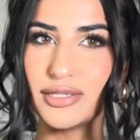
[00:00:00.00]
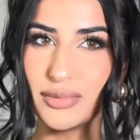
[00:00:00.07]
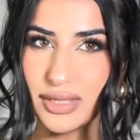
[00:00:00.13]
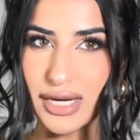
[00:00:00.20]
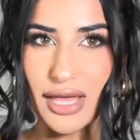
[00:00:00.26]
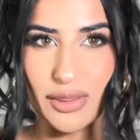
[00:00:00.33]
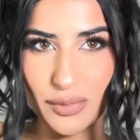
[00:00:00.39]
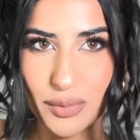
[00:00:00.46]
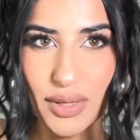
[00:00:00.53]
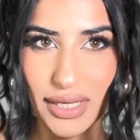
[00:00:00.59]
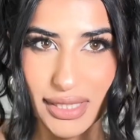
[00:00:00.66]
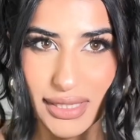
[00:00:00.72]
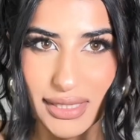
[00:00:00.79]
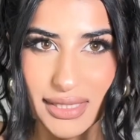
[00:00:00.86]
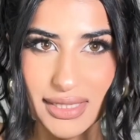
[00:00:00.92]
another
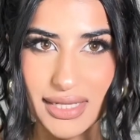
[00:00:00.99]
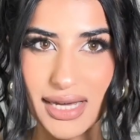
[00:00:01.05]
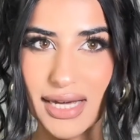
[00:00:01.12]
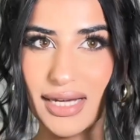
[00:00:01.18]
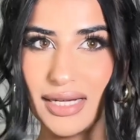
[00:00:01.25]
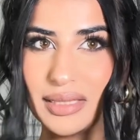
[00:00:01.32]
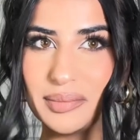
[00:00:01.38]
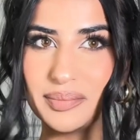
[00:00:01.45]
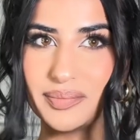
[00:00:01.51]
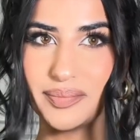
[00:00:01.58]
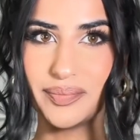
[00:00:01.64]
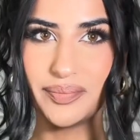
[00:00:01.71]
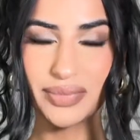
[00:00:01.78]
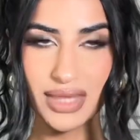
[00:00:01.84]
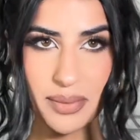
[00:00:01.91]
one?
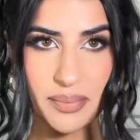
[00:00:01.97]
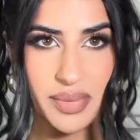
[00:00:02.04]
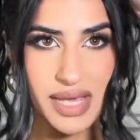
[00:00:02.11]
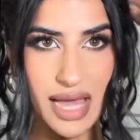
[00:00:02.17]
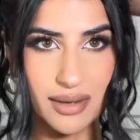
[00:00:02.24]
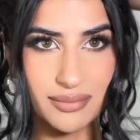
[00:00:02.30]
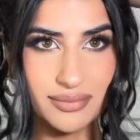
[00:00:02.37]
But yeah,